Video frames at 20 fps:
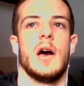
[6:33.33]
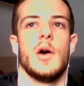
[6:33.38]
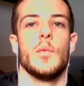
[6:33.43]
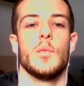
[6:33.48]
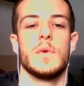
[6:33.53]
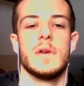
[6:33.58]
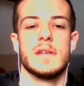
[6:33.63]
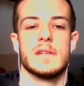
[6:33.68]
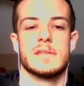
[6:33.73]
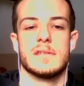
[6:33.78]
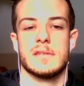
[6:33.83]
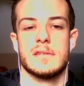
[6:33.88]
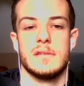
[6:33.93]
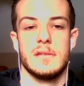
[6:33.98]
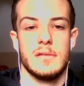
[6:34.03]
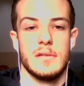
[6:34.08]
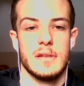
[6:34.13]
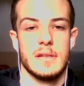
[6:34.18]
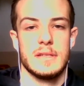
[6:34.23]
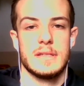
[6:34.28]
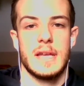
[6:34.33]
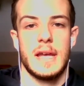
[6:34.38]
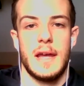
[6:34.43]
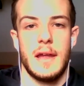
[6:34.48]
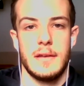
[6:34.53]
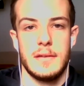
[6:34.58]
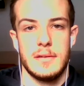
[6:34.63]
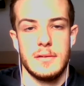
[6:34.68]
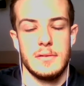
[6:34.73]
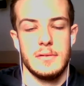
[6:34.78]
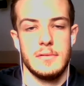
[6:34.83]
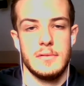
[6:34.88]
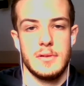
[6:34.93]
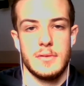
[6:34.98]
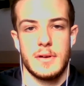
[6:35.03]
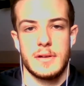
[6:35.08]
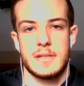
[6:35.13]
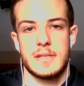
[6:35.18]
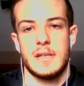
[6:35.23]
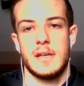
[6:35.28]
we as the students had to do
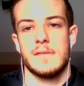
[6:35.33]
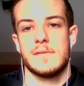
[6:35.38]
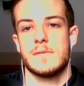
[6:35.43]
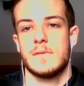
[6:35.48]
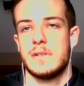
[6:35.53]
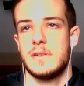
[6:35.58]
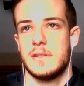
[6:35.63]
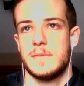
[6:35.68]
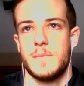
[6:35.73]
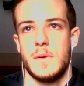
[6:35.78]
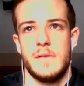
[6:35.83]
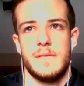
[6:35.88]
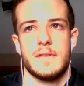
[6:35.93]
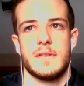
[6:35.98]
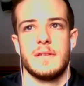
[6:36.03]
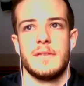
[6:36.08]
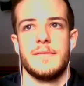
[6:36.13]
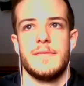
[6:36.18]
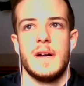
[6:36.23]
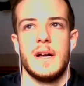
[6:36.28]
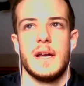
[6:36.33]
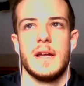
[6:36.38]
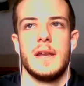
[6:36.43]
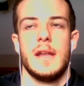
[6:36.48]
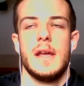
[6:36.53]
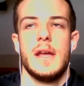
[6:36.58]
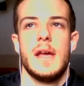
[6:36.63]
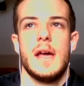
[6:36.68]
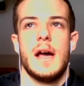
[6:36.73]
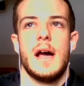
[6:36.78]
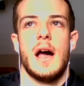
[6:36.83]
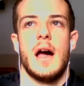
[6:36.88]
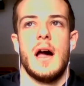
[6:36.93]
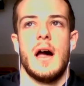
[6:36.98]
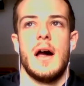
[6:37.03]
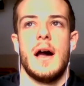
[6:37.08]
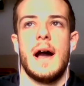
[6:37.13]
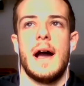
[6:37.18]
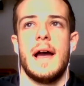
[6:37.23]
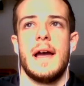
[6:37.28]
ourselves, which is perfectly fine.
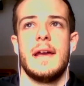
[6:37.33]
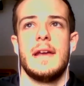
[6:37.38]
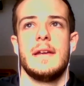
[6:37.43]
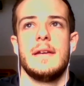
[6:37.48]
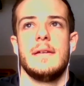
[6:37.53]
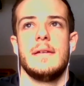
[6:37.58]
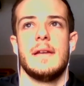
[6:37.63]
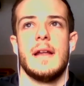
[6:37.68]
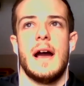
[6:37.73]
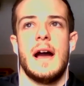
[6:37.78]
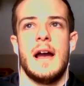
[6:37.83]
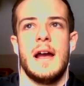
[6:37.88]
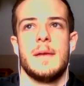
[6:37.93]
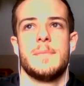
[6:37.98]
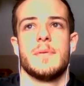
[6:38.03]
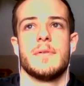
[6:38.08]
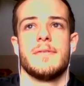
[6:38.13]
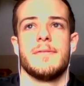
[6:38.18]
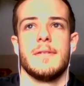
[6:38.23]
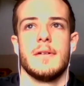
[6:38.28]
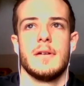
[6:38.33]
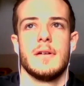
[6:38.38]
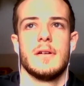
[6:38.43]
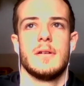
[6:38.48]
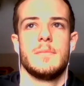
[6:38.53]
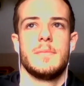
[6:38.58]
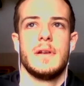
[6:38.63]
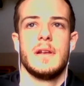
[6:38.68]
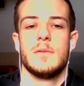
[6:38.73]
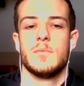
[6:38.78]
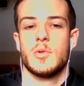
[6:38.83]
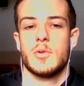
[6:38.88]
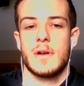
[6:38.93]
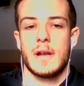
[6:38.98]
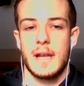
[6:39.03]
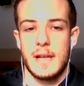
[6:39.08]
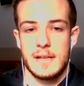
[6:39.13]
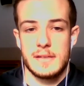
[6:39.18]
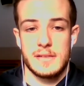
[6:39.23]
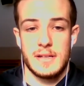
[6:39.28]
I prefer being more
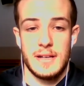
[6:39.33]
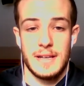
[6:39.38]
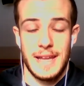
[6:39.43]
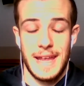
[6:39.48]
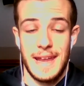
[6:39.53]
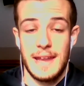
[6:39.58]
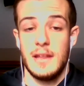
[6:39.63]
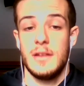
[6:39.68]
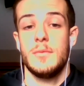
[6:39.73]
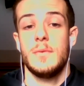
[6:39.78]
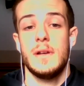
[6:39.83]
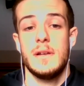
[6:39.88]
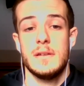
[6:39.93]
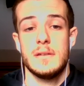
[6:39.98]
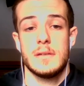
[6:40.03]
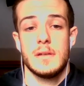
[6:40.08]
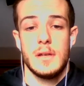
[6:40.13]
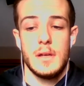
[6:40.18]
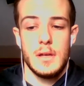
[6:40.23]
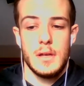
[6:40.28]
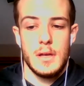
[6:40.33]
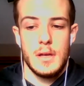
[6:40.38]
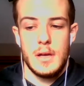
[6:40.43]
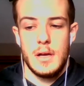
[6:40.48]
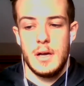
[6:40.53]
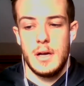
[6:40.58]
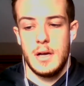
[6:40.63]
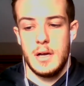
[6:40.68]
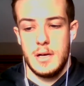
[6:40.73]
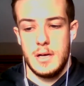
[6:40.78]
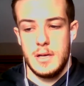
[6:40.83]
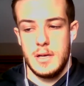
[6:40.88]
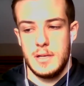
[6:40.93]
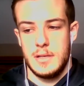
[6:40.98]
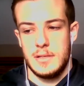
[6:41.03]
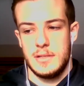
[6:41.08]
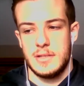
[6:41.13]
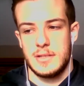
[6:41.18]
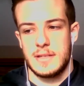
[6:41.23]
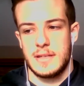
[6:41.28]
hands-on anyways,
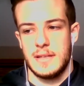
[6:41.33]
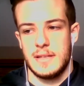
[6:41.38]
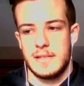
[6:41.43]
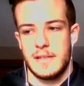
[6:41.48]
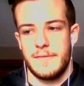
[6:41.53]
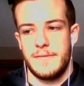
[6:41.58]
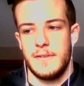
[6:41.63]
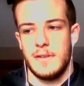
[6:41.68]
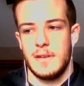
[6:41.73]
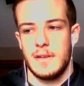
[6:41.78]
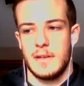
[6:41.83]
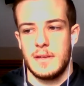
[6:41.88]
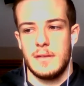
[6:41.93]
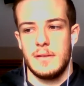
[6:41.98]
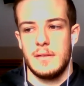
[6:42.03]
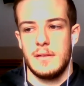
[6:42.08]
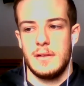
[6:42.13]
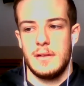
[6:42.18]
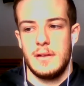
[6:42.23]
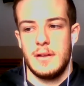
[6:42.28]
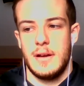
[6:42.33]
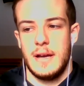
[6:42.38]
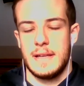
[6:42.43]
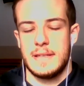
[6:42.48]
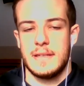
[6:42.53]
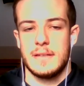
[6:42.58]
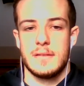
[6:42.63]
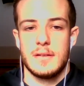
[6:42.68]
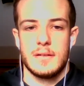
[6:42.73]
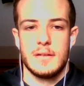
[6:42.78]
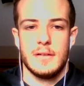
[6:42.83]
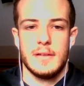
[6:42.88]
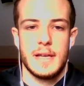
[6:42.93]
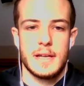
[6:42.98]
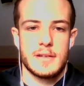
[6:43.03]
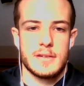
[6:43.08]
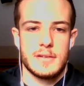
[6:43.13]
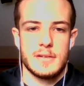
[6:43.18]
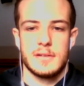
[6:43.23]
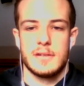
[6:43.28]
just because I feel like I sit there in a
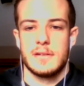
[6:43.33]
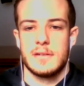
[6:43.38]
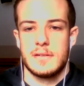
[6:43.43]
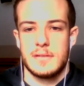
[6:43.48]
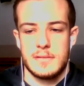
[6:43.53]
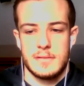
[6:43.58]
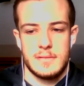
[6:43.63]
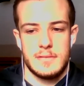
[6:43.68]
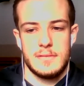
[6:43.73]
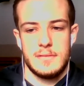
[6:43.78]
lecture,